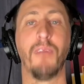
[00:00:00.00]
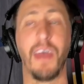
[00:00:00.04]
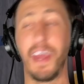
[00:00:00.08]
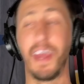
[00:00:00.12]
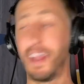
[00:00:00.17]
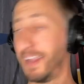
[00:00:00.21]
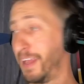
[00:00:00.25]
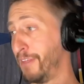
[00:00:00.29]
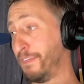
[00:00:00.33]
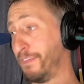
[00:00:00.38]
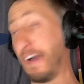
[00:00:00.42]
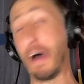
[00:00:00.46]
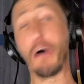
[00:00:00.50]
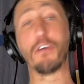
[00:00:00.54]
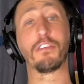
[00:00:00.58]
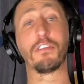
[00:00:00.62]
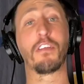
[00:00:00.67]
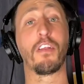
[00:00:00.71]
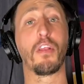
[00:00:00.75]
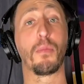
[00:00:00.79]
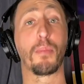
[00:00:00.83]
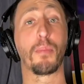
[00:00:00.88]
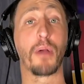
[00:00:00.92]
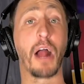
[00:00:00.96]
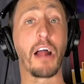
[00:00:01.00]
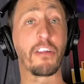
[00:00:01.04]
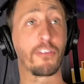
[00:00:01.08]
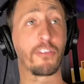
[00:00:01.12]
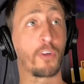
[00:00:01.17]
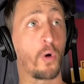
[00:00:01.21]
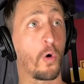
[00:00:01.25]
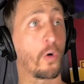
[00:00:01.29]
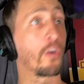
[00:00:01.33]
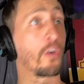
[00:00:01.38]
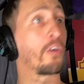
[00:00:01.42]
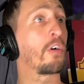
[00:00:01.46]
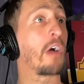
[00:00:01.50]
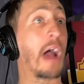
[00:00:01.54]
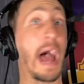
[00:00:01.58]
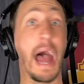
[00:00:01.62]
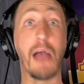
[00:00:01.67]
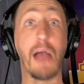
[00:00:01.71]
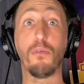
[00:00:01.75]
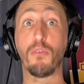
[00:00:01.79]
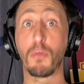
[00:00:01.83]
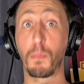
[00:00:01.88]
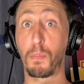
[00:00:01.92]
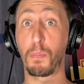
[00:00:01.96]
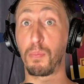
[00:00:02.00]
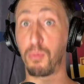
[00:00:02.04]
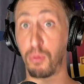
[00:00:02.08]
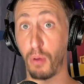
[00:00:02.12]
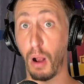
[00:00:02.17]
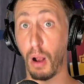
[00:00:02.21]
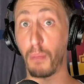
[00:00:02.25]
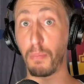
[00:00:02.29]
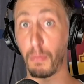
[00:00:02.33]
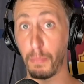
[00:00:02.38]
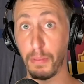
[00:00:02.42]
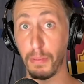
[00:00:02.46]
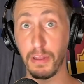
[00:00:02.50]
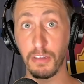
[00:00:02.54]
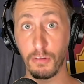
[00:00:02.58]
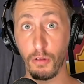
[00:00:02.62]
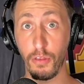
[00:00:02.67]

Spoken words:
And if I was in LeBron's corner, I would probably